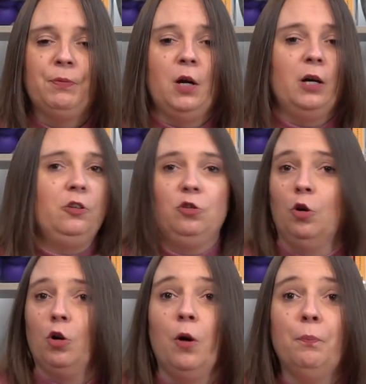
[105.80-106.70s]
It's
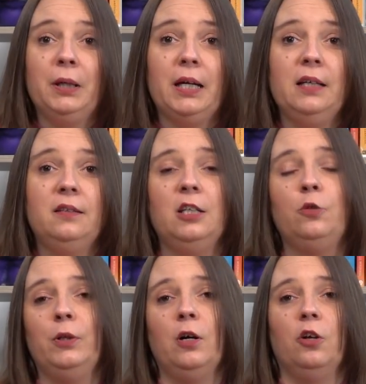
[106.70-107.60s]
not complicated.
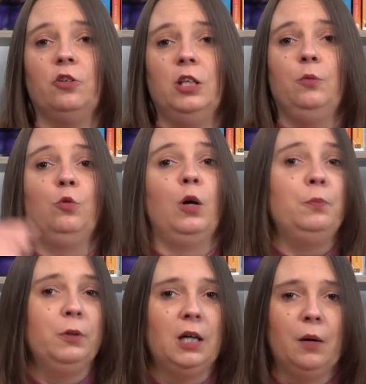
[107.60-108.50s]
We're not asking them to
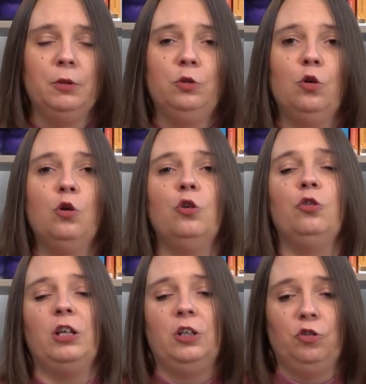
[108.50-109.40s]
open cupboard
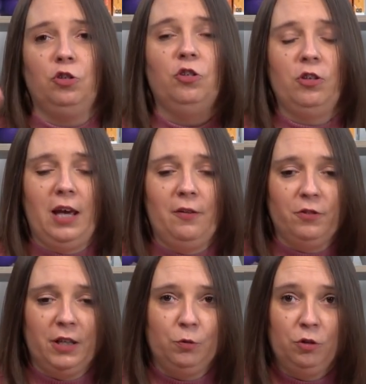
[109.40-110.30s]
doors. It's just there
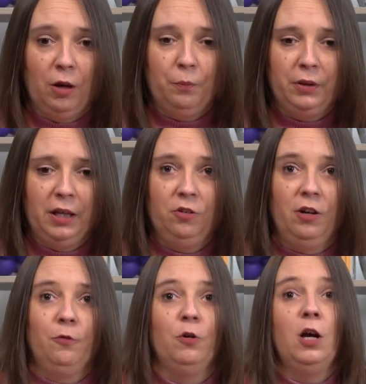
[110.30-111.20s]
for them to dump their
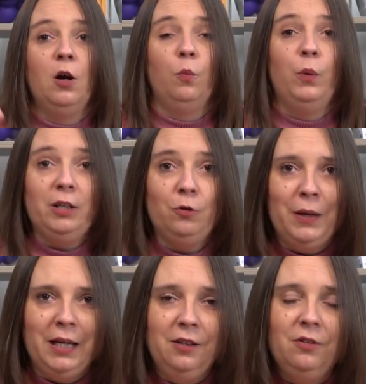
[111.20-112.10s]
stuff, which
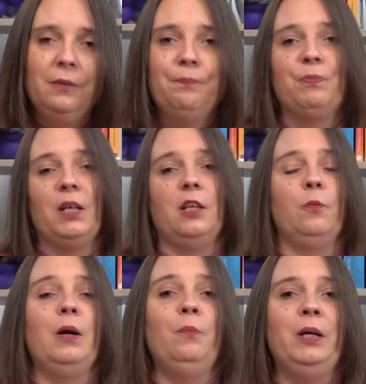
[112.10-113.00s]
means that
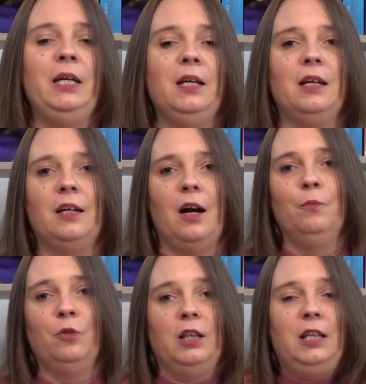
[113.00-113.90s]
when we
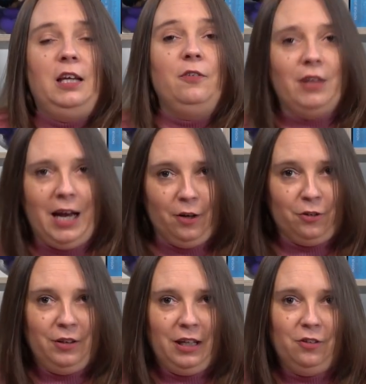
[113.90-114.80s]
come to leave the
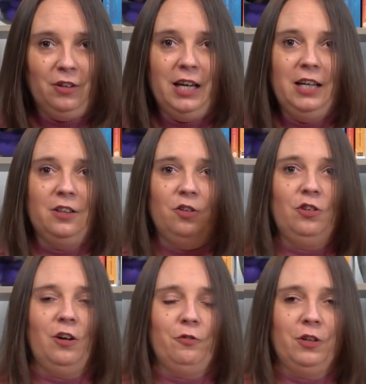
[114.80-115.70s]
house the next day, the
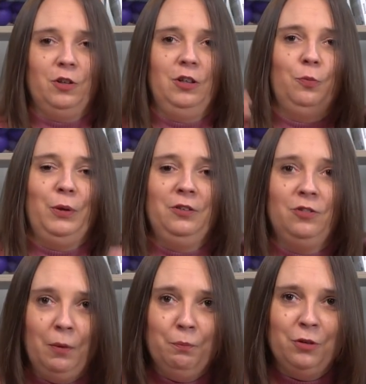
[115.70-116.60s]
stuff that has been
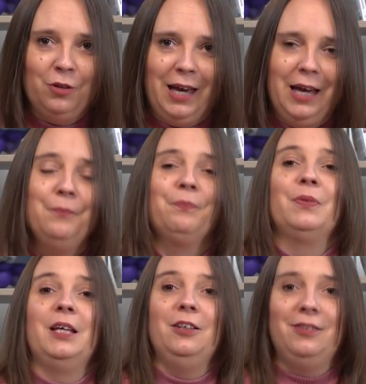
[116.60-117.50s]
dumped there
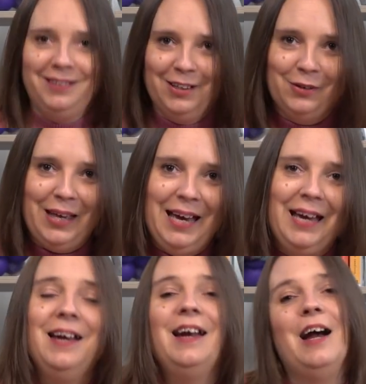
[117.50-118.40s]
is still
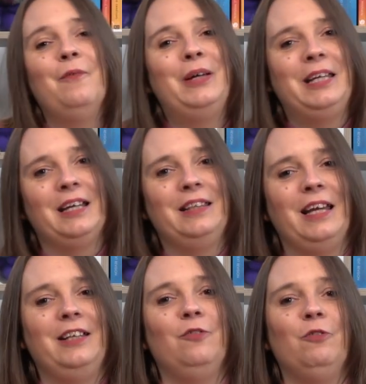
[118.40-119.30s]
there, and we can
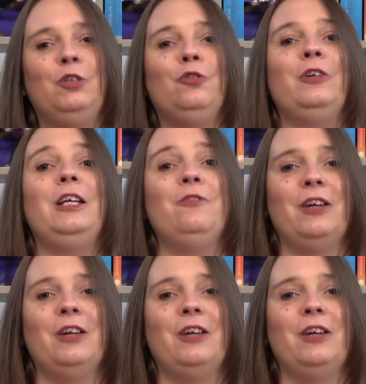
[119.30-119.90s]
then retrieve